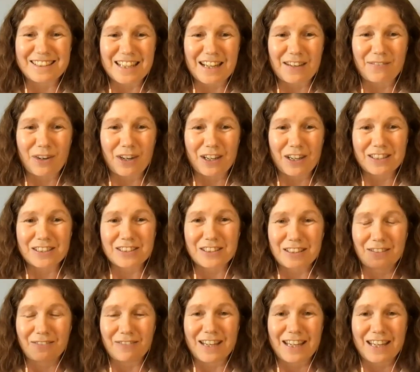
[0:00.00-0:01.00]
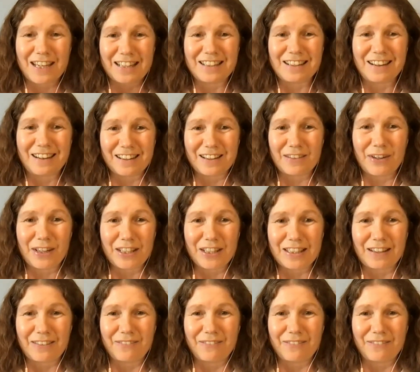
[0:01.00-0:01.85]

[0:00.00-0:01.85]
chat box so that we can talk about